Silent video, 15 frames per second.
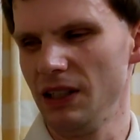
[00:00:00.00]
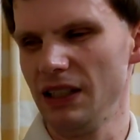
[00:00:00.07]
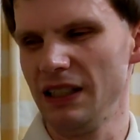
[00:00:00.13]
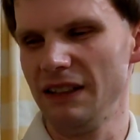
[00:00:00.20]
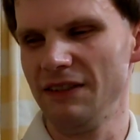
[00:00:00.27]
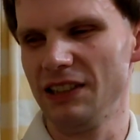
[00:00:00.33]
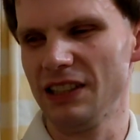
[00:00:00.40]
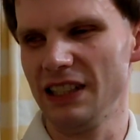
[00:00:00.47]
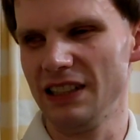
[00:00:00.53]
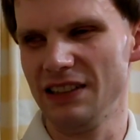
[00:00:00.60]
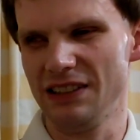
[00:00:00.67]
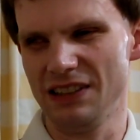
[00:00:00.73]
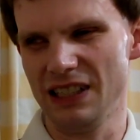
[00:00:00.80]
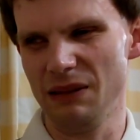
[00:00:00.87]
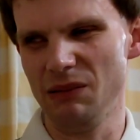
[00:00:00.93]
We can even
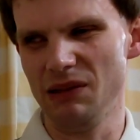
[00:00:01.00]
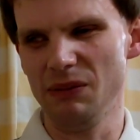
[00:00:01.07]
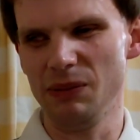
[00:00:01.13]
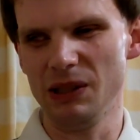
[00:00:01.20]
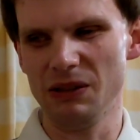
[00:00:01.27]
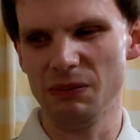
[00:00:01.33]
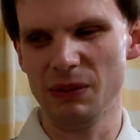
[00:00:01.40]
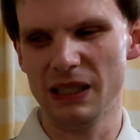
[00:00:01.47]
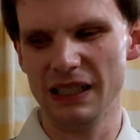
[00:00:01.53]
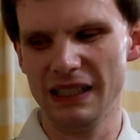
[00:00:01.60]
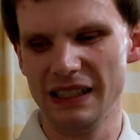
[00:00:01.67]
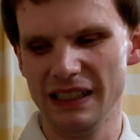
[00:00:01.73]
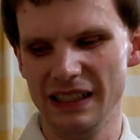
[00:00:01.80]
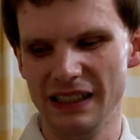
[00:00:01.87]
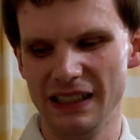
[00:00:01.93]
change the shape of the butt
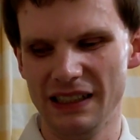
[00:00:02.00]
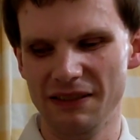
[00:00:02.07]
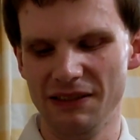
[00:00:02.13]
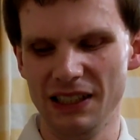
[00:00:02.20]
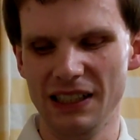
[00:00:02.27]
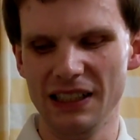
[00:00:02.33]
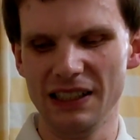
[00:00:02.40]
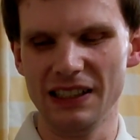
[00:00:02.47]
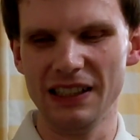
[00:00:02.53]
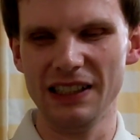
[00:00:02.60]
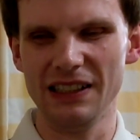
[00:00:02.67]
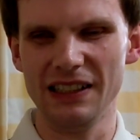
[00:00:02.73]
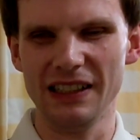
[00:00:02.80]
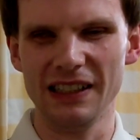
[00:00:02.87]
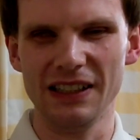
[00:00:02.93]
plate. We can
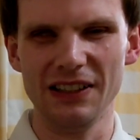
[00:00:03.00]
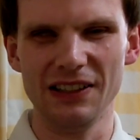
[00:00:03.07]
change the